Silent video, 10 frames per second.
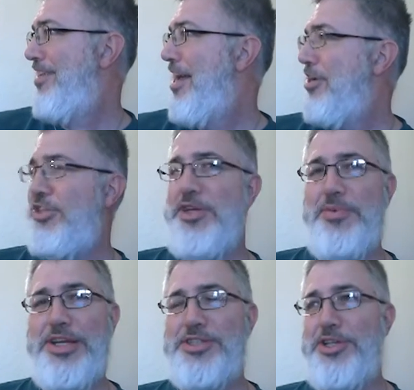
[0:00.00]

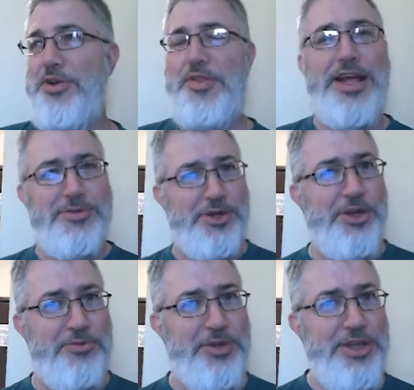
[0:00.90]
That could
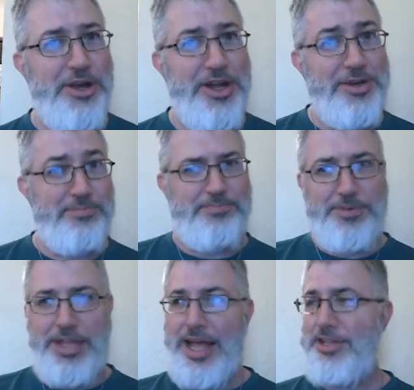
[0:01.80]
have really gone.
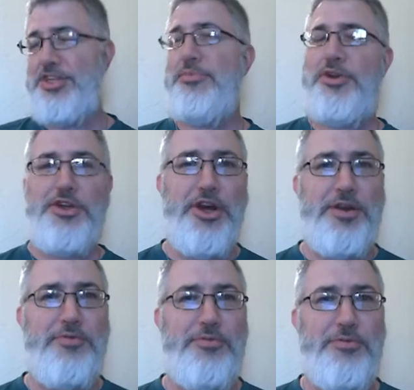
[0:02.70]
That statement could have
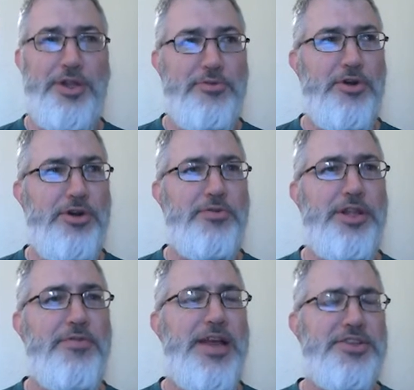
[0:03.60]
gone really wrong
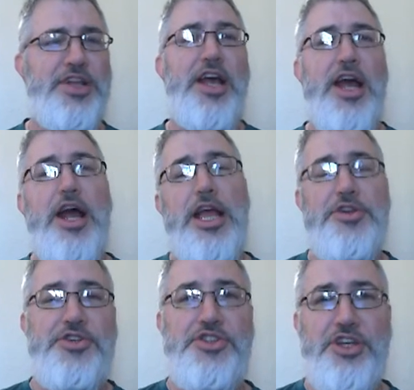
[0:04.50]
really fast.
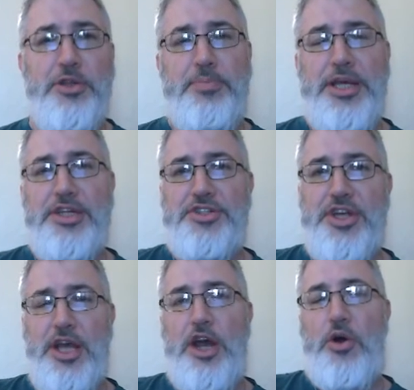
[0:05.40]
Is the single biggest
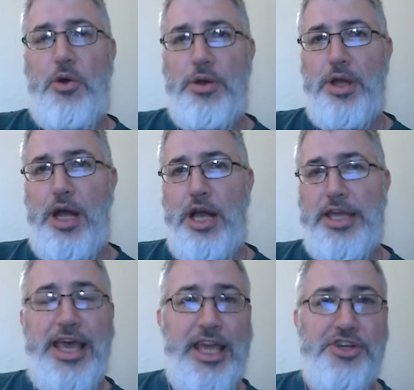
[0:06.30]

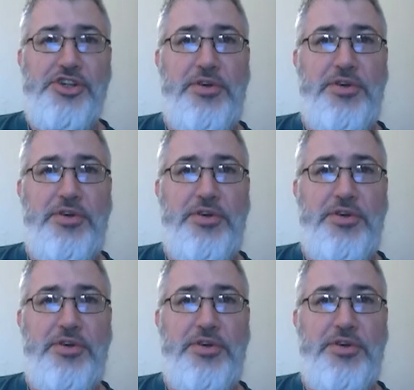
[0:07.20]
cache of